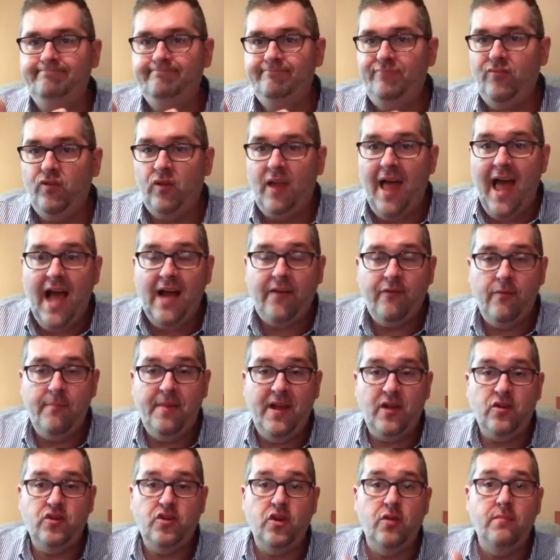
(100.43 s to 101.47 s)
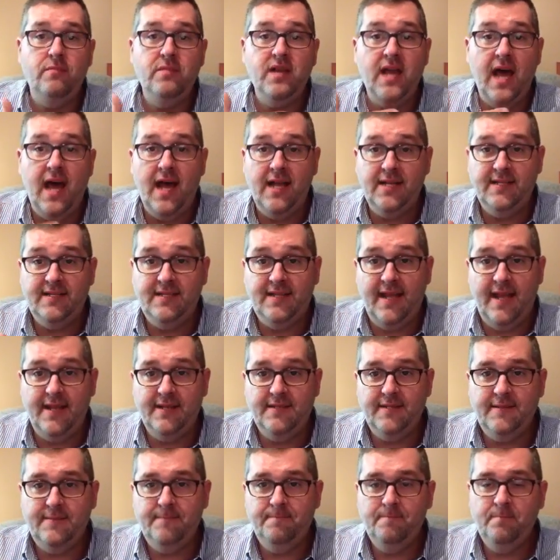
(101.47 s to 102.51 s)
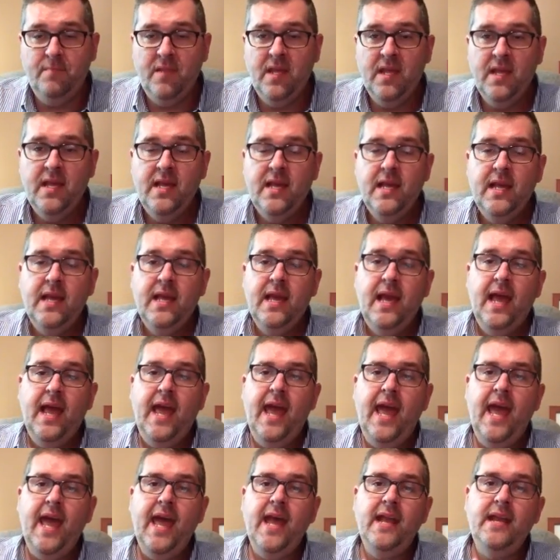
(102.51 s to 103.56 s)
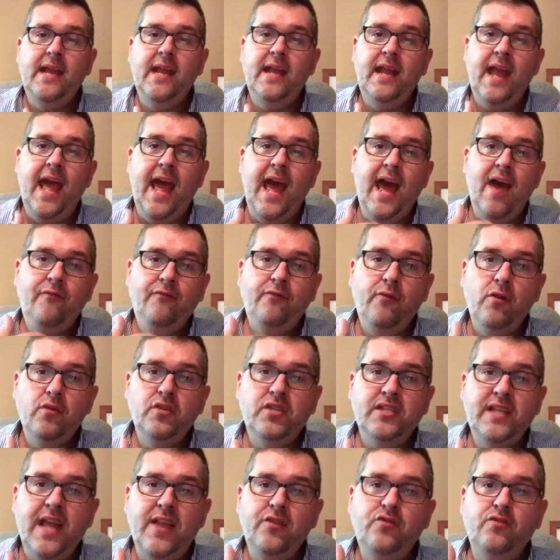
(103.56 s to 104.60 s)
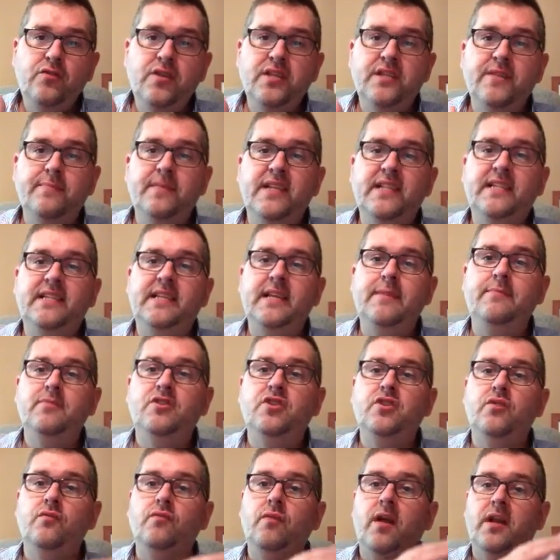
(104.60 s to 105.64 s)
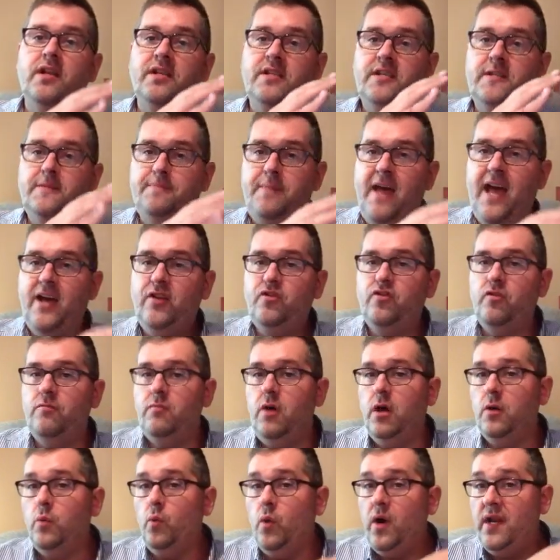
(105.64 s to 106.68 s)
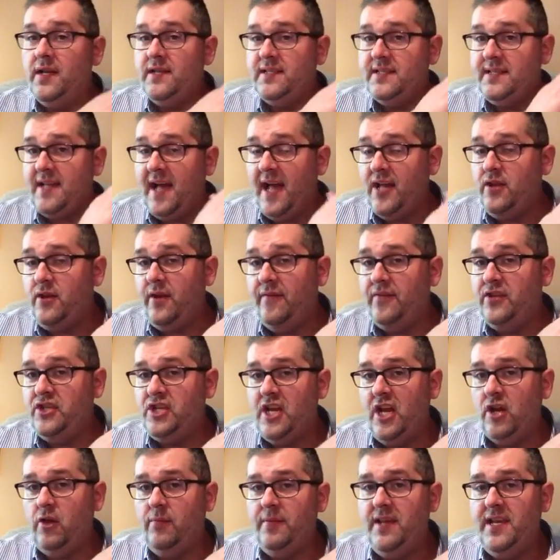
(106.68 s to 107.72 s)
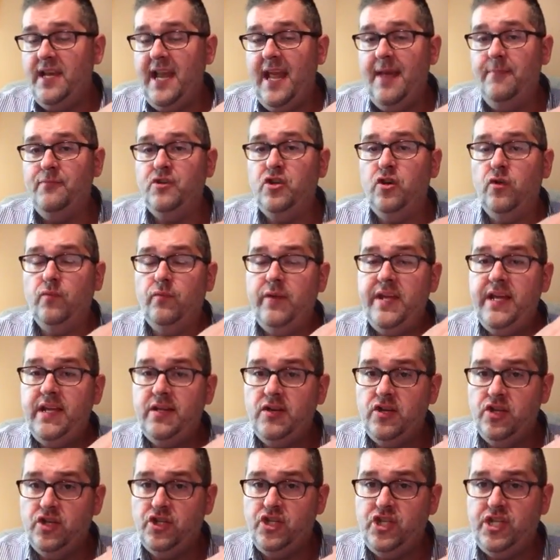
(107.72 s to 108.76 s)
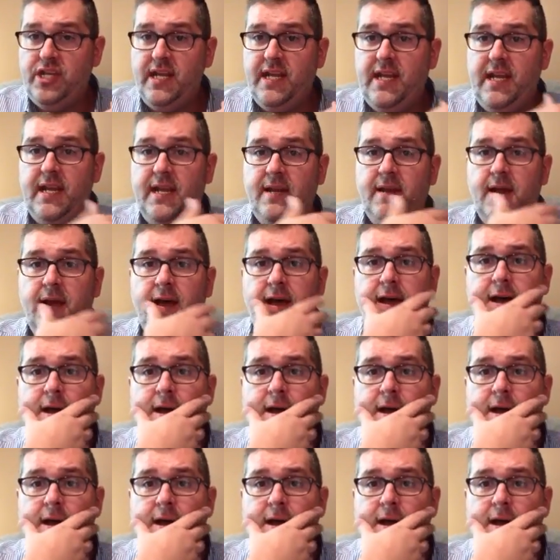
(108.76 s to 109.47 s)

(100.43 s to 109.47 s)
for lack of a better term, nonsense. And in Afrocentrism, it seems to run a spectrum. On one side, you have a gentleman named Tariq Nasheed,